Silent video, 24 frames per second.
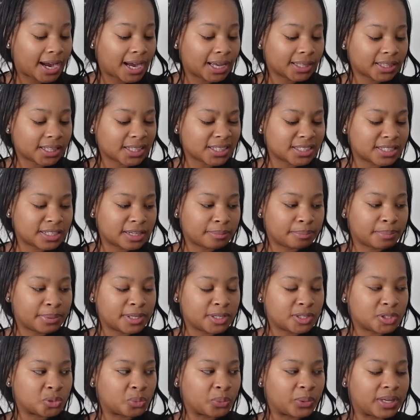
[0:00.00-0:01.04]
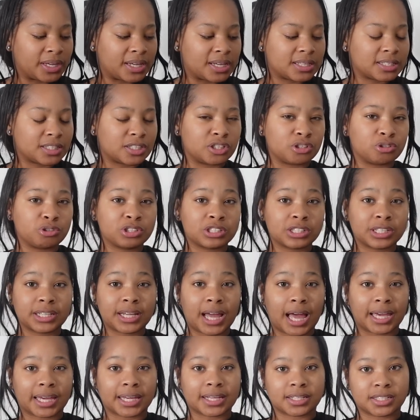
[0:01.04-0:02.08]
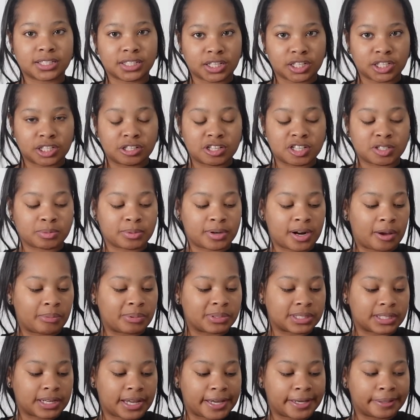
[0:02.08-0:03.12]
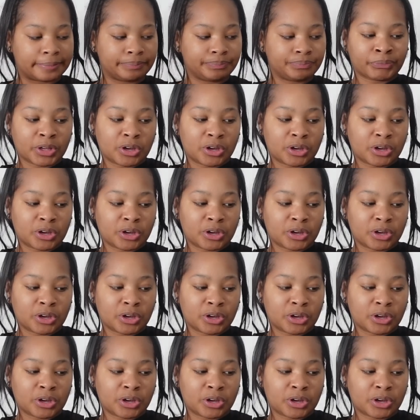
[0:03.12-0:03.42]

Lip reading: got the 10-piece wings. Usually I get tenders, but I was like,